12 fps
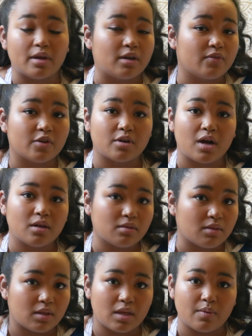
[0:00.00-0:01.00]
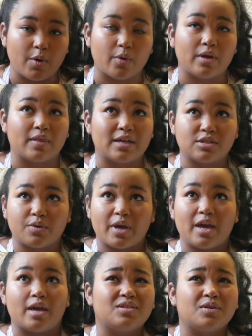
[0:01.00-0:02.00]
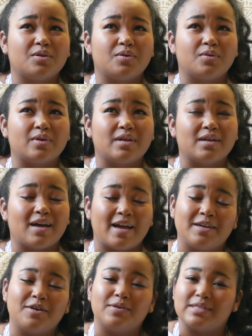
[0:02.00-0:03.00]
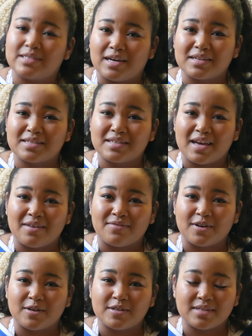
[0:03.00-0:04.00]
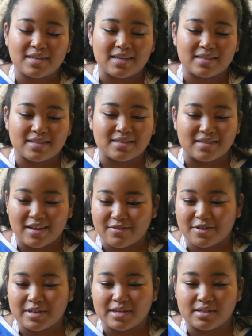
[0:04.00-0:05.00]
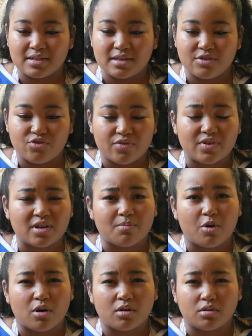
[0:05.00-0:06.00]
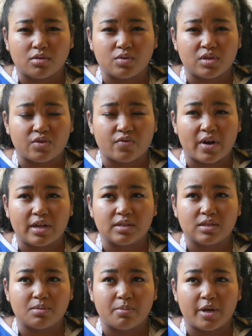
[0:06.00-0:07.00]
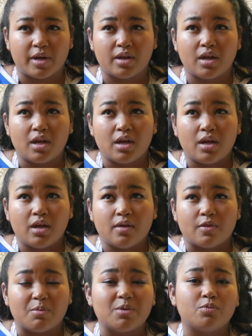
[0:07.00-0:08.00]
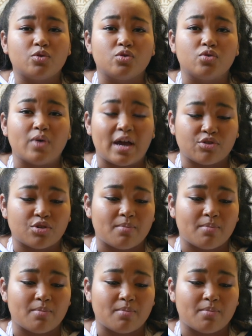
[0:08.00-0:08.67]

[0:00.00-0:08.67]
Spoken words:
And if you're not, then they won't, and that's okay. So I know it sucks at first. It's never easy drifting apart or losing friends, but the people who actually